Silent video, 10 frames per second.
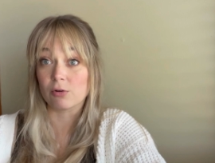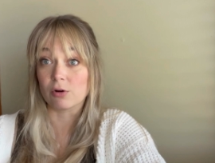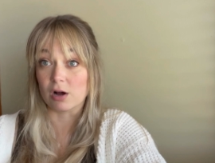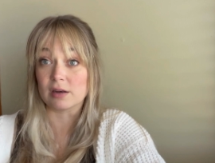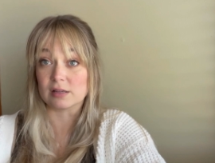
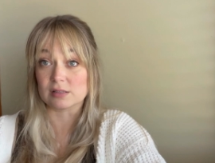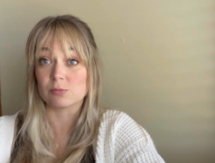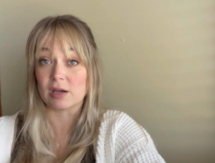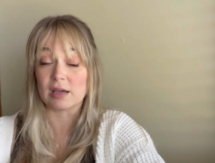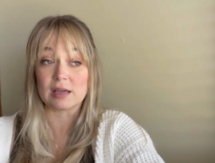or on his
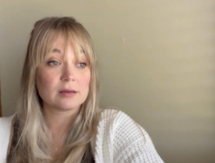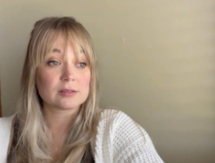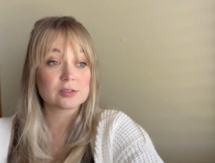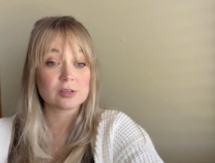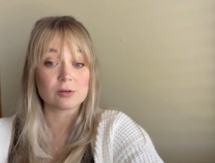way.
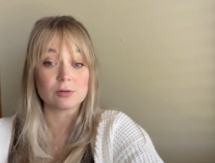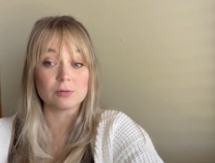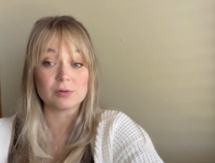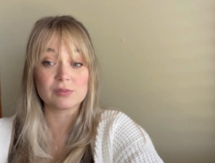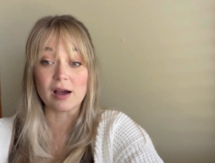So
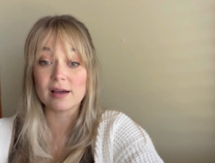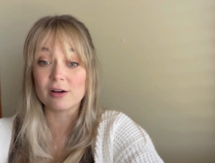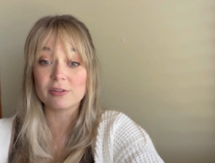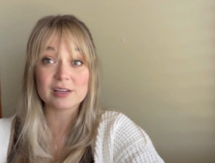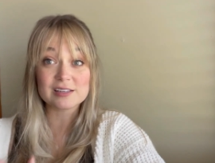we've got
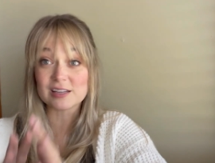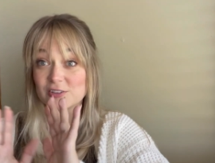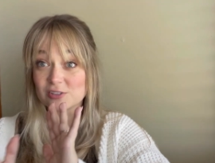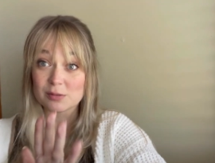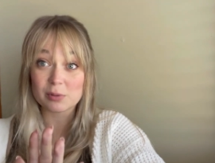all the
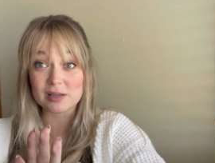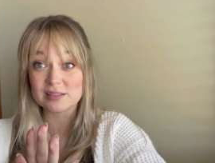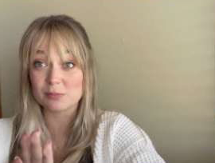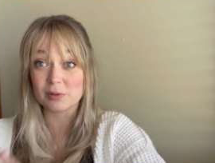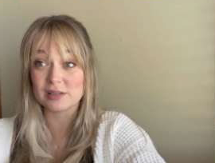contingency plans
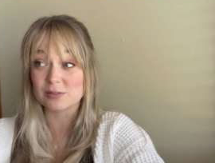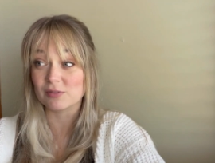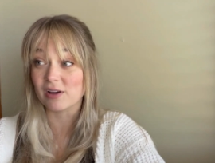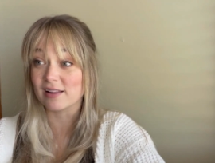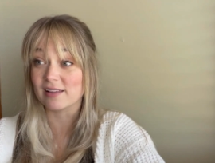in place. We've
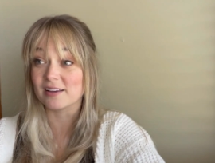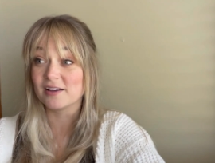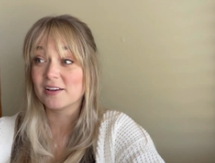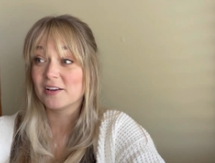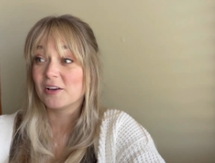got like
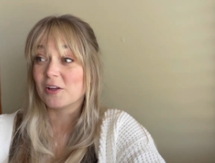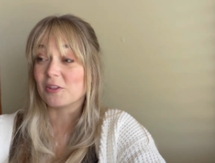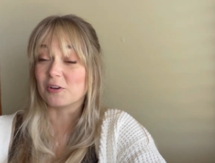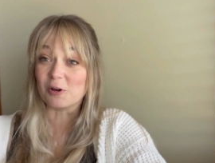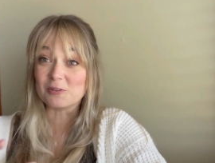
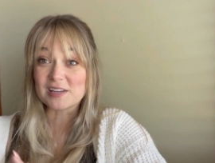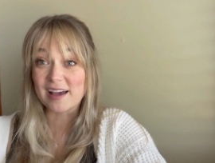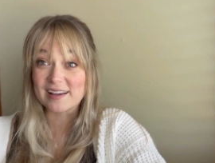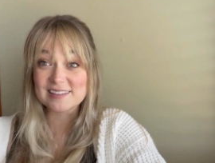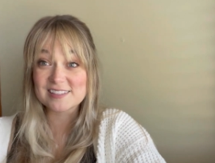the Go
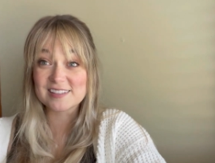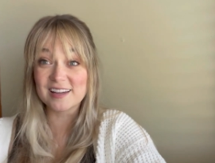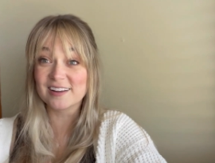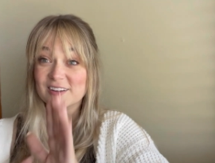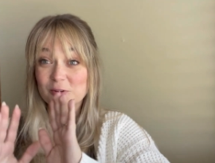Text
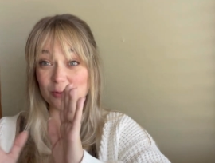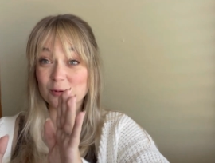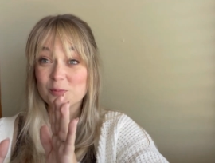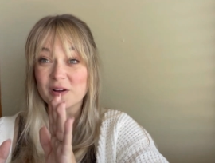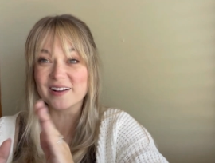
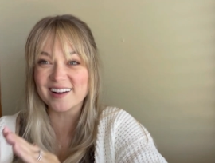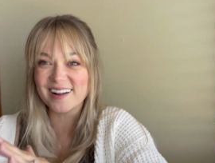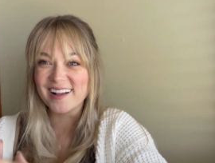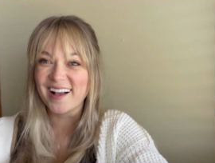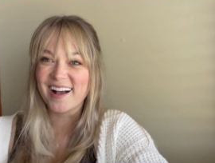group
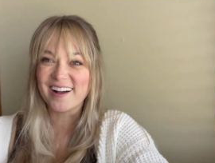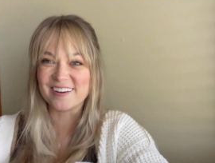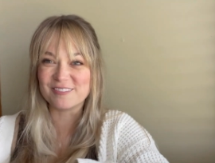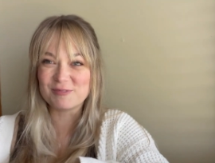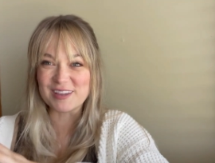
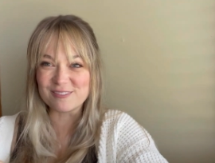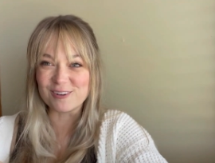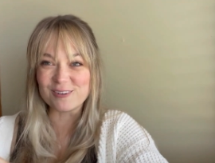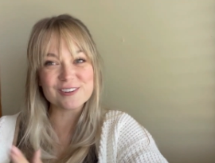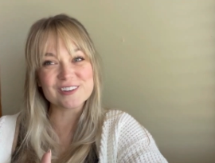of
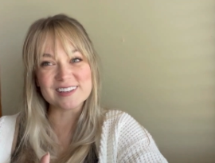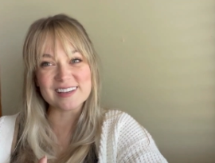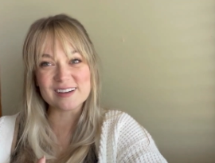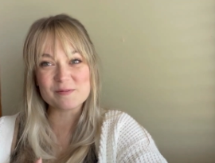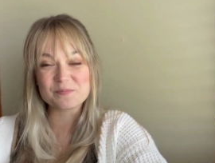people for
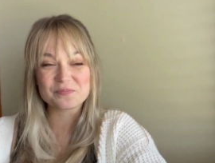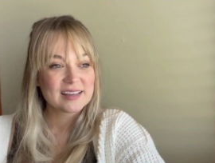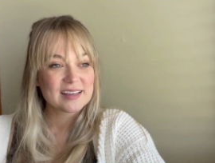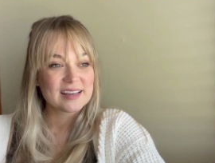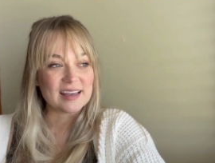Liam,
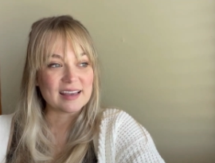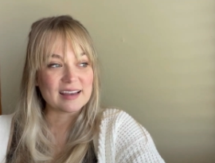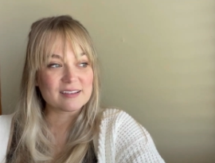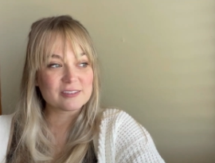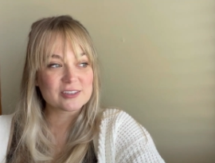
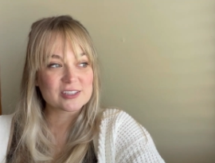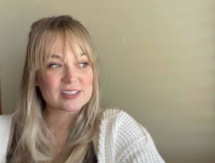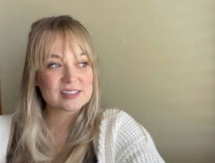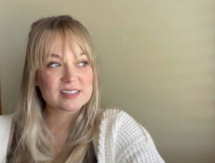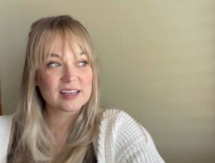and we're
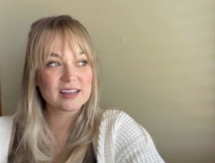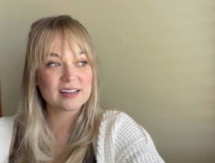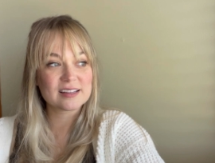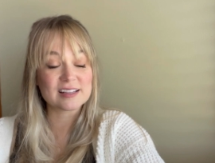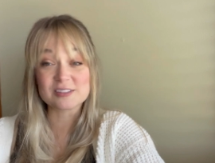just,
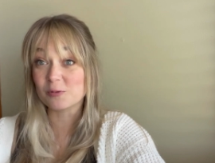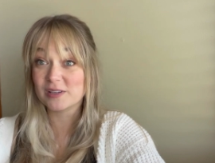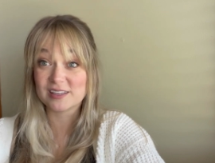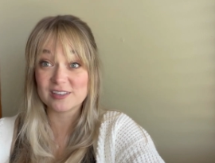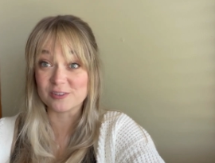that's all we
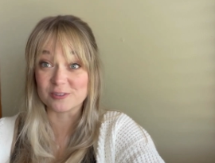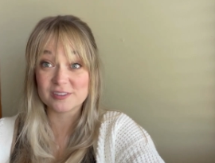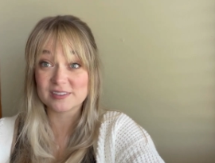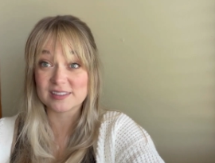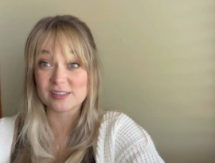can do.
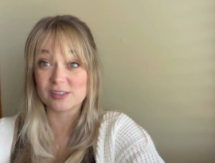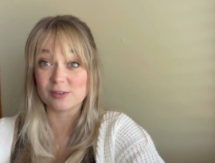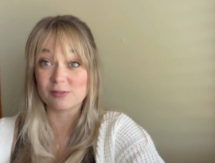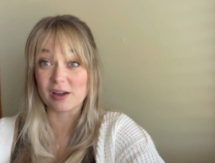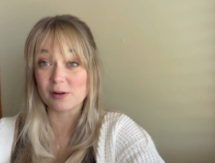That's, you know,
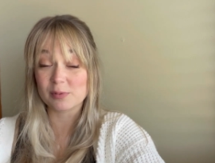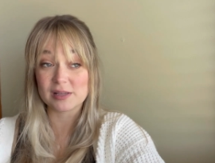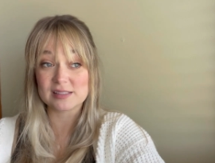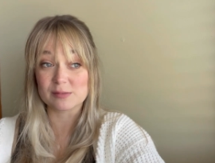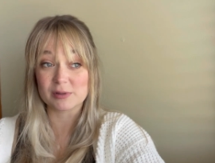we've got our
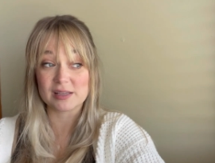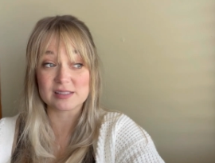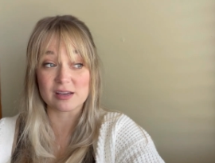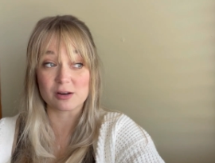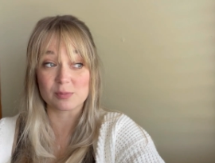plans in place,
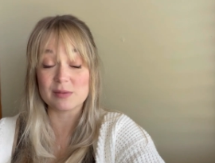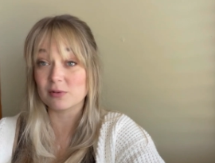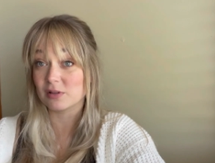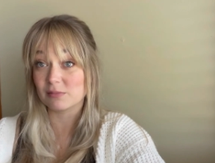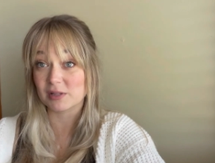got our
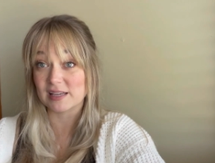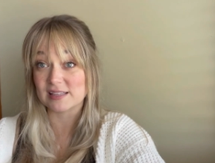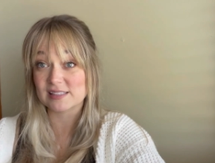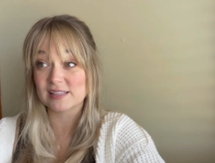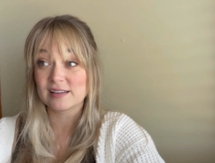people in
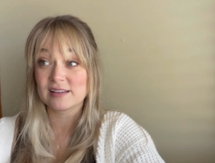place.